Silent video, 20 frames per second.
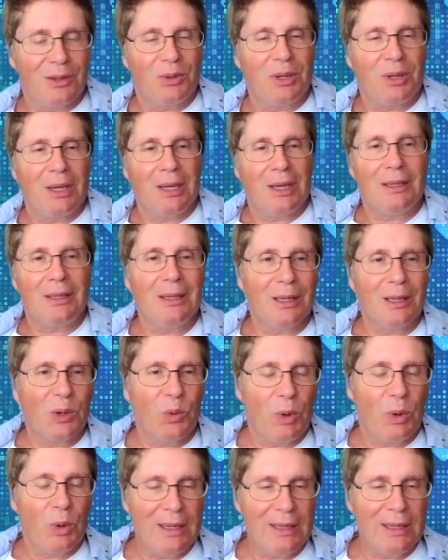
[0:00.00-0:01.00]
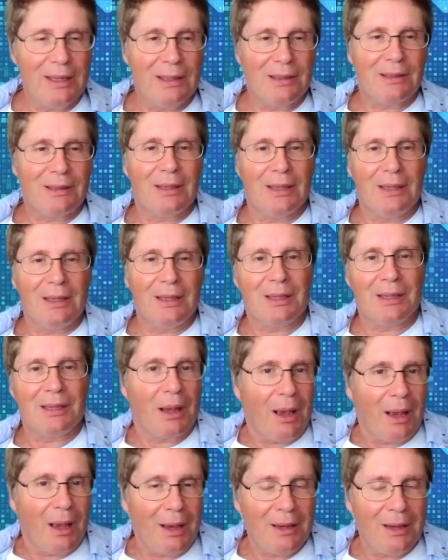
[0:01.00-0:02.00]
Okay, in a way, it's an
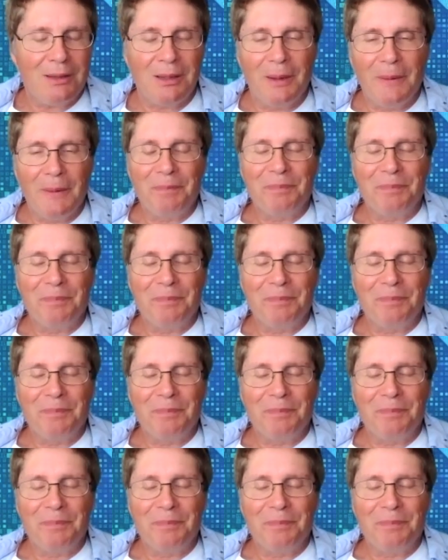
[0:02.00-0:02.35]
eyes,